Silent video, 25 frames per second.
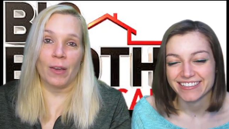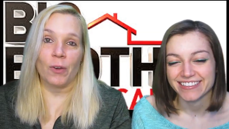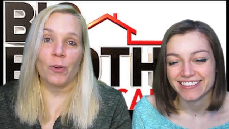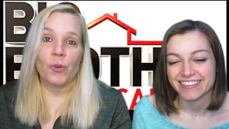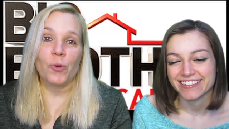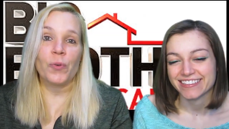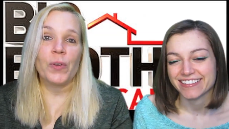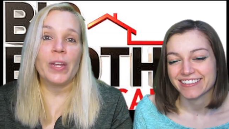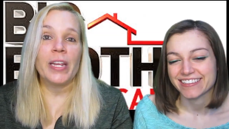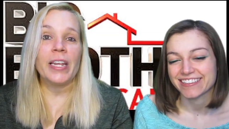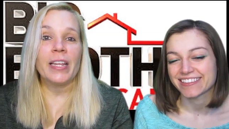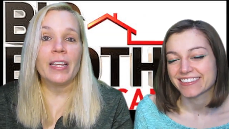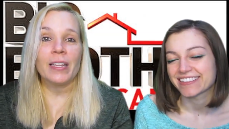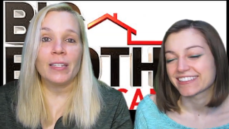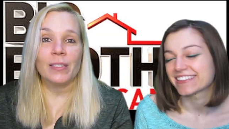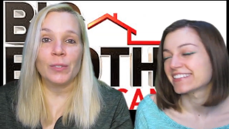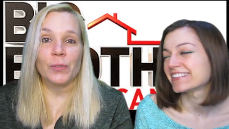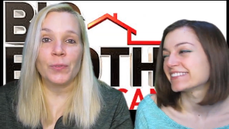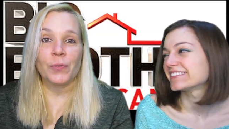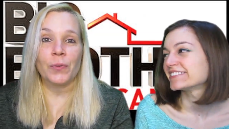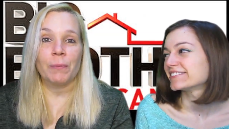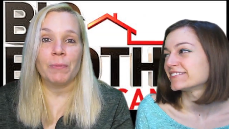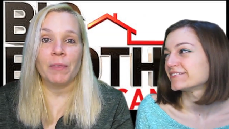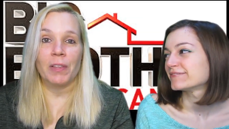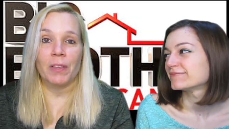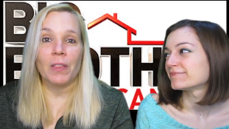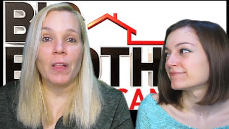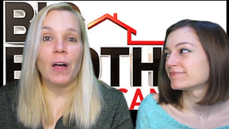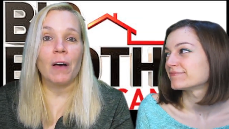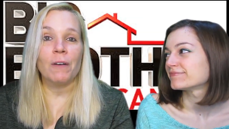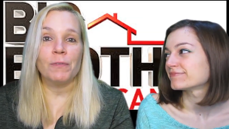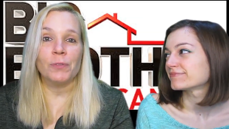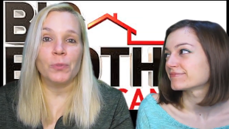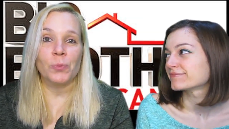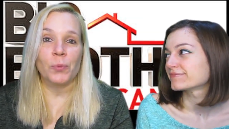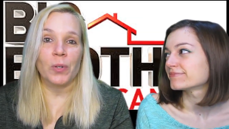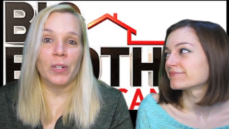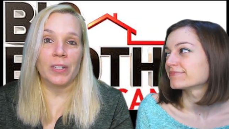Speaker 1: greetings from the
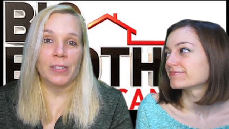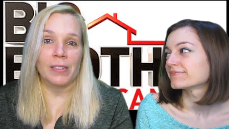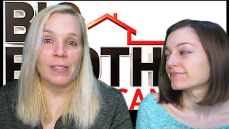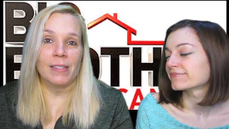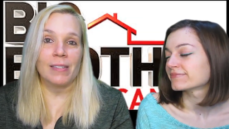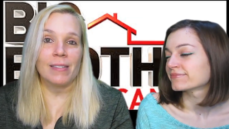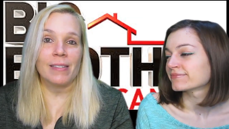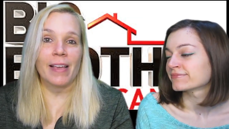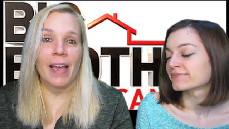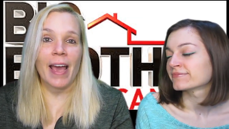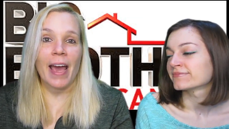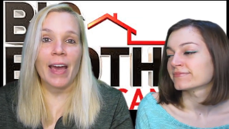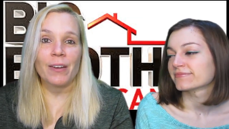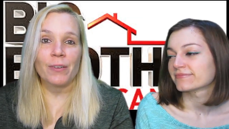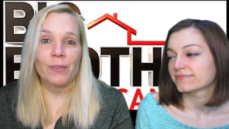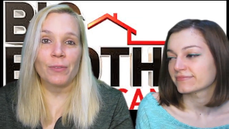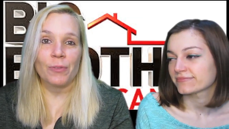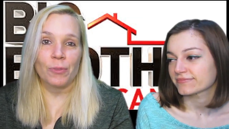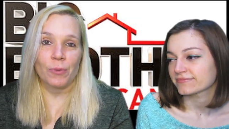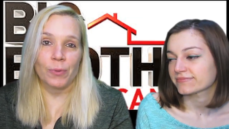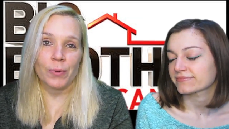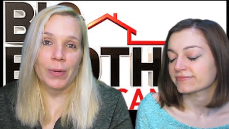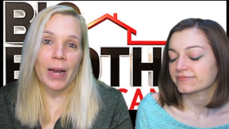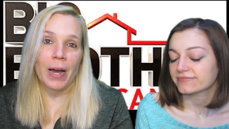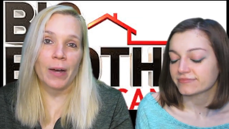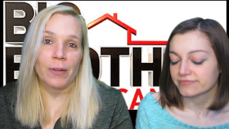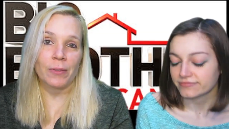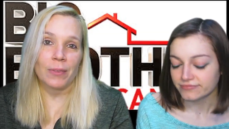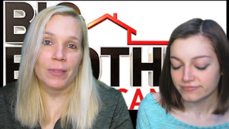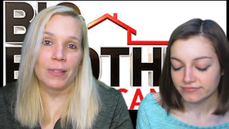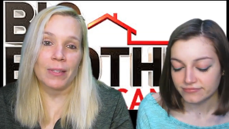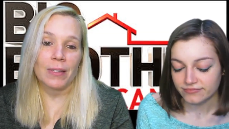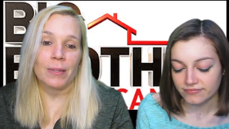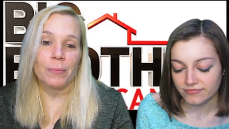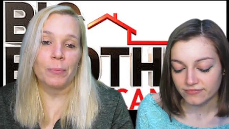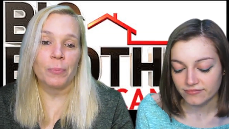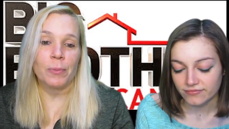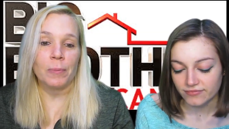loved ones scattered throughout
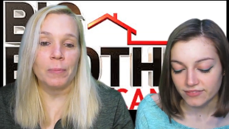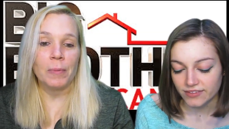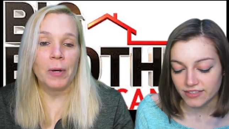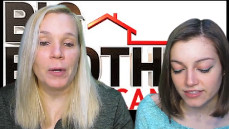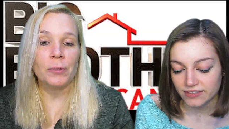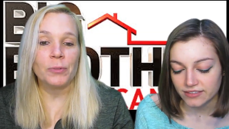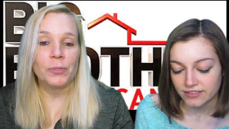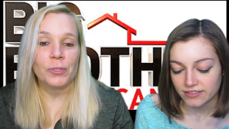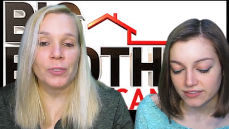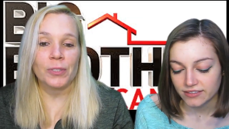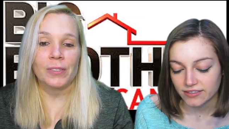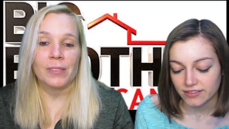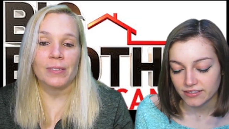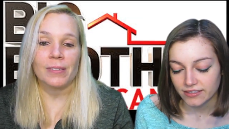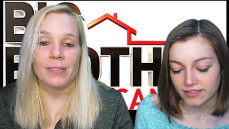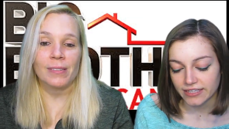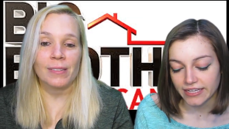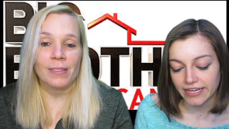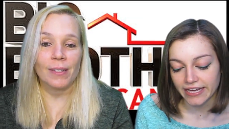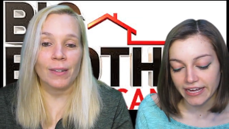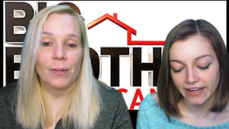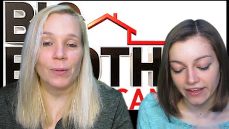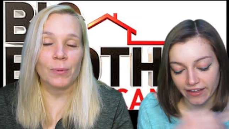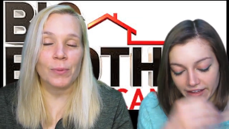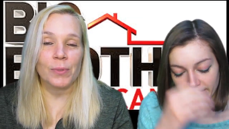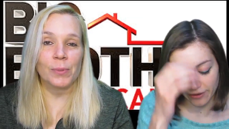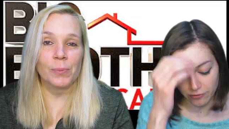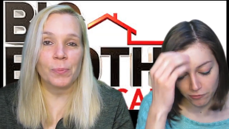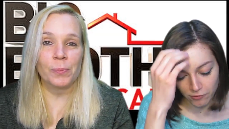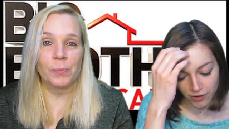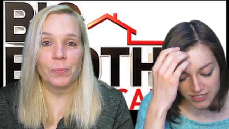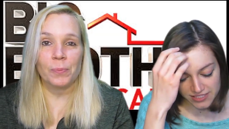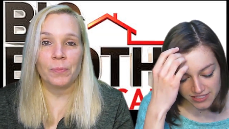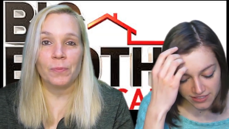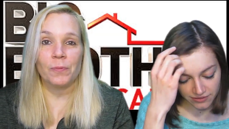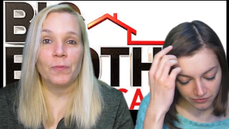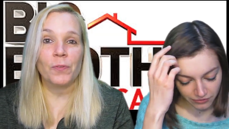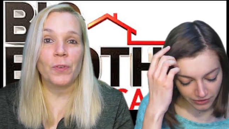the promotions. Yeah,
Speaker 2: it
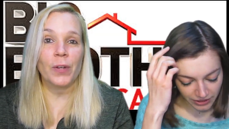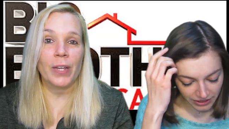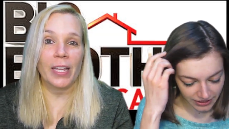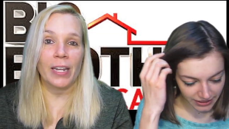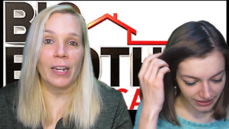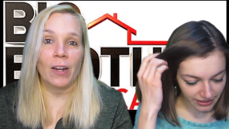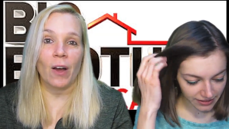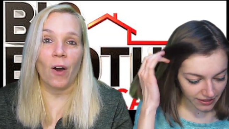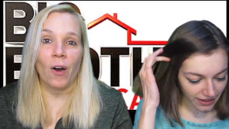wasn't really